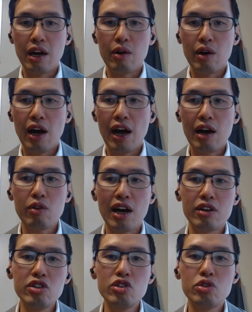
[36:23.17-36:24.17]
How
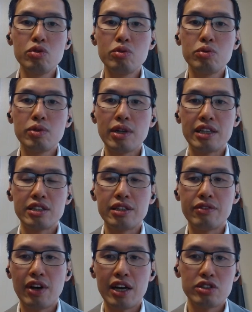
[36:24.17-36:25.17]
do you, as an
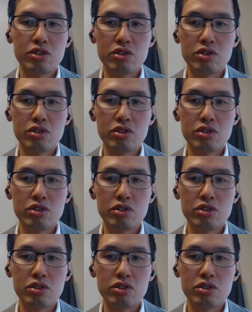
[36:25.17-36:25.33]
advisor